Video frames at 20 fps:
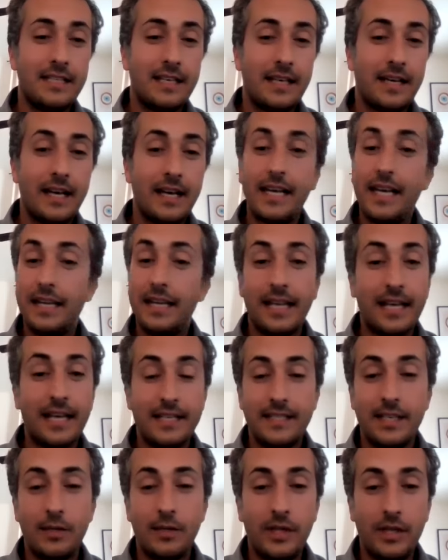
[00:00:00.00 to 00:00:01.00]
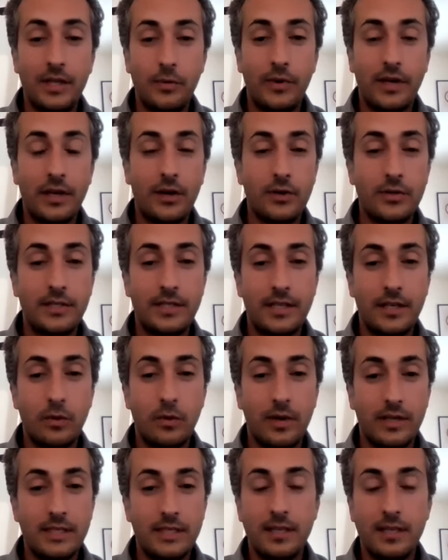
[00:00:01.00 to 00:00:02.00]
And uh, again, like I said, we, we host
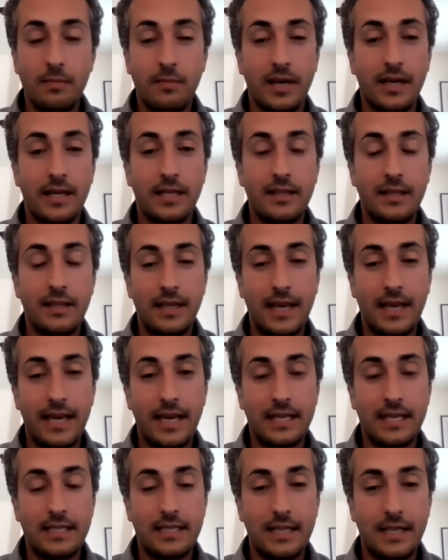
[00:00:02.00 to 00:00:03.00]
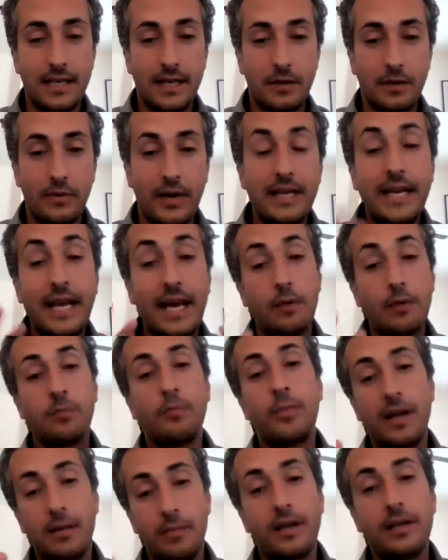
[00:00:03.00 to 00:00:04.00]
it once a month. And uh, right now,
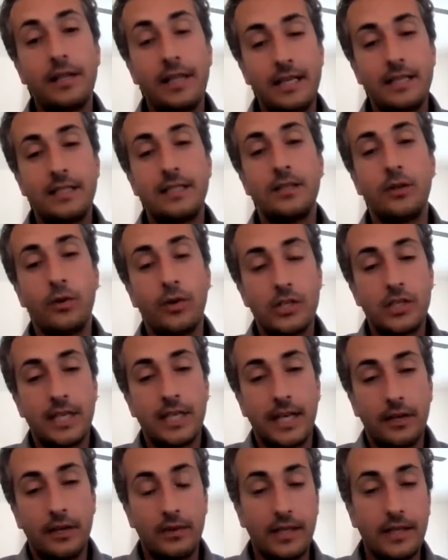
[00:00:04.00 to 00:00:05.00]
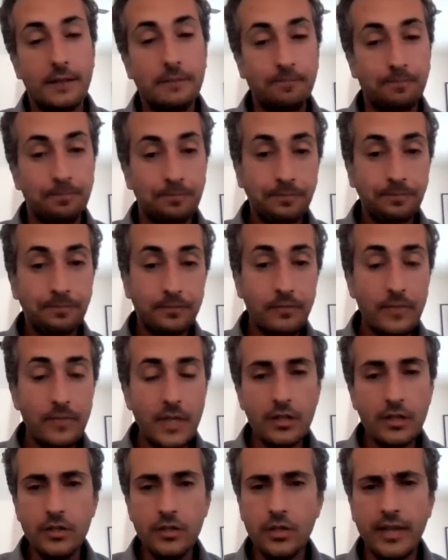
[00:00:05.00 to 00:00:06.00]
primarily it's in Orange County.
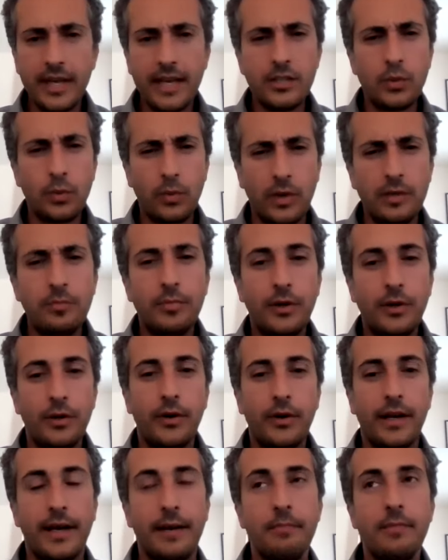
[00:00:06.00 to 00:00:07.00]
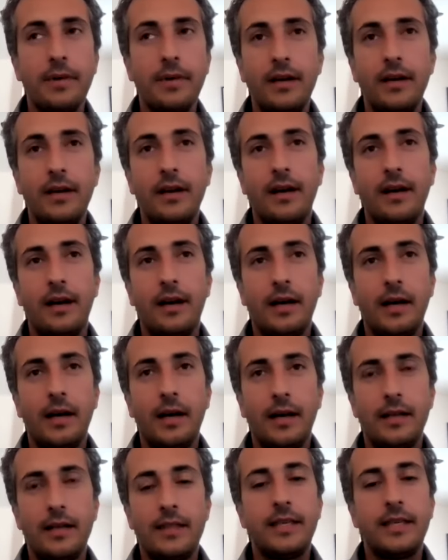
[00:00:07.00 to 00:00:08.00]
So that's one program, uh,
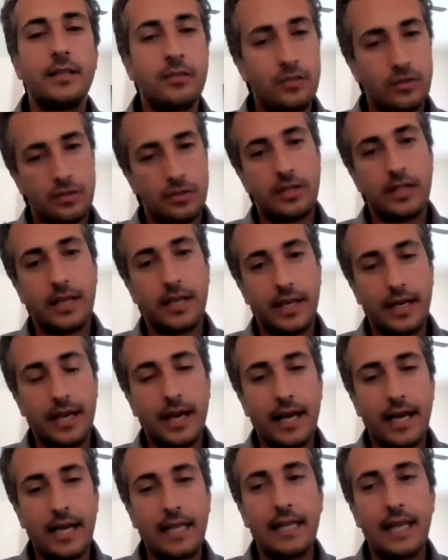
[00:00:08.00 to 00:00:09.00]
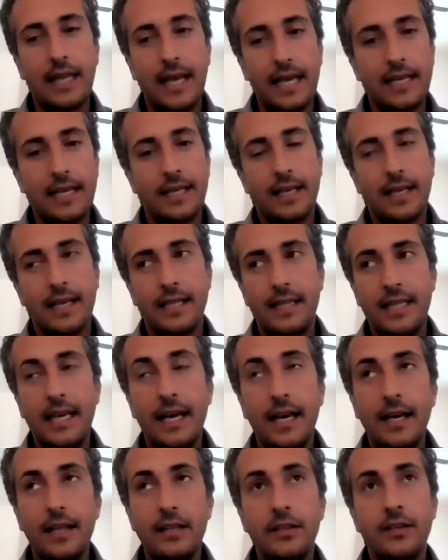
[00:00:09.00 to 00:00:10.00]
I think, just to kind of highlight. Uh,
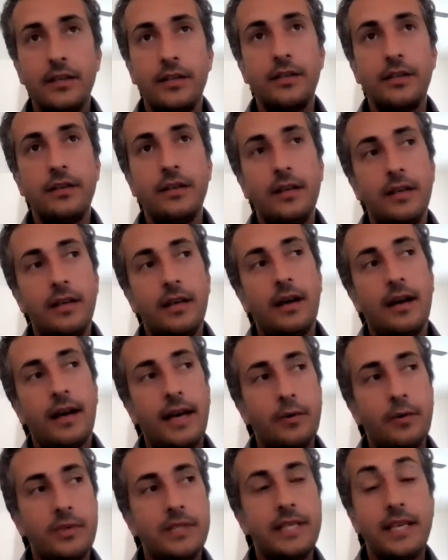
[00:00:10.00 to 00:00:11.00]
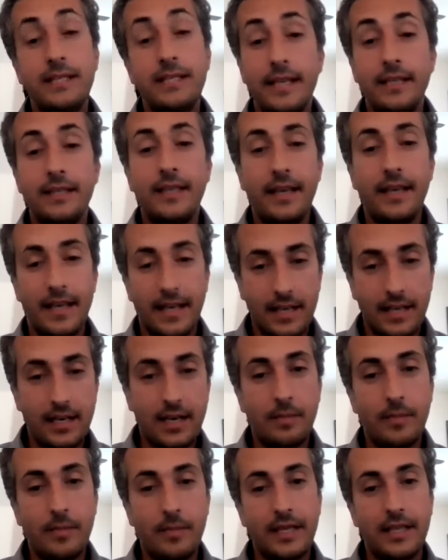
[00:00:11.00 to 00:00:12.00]
the other, I would say, is the
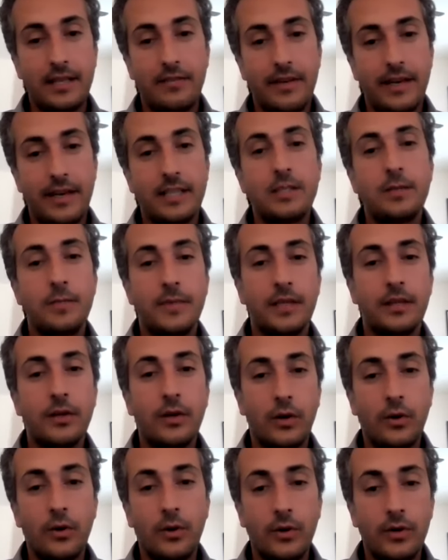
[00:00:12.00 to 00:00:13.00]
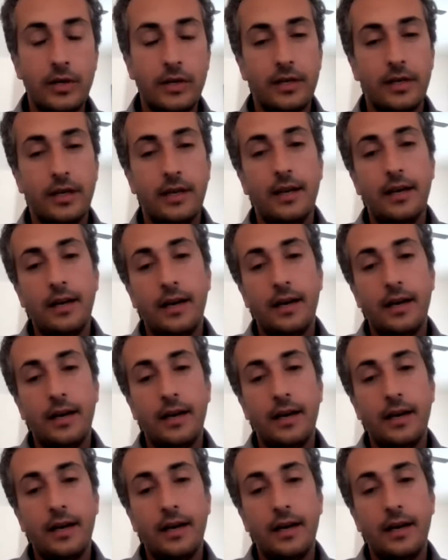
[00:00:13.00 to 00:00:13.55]
economic advancement cohort.